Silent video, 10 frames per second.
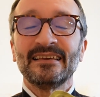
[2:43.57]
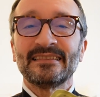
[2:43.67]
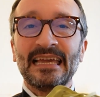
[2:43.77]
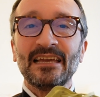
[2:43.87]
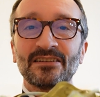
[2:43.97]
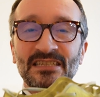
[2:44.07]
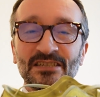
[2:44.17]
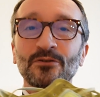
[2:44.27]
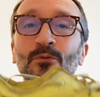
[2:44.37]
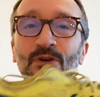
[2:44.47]
they are
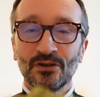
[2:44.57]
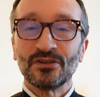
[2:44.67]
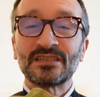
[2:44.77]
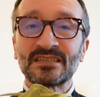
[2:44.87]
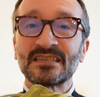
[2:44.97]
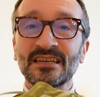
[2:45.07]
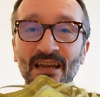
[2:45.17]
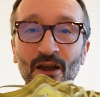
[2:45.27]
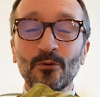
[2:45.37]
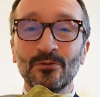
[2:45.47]
still good to
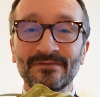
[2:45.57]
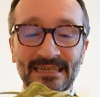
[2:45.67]
go.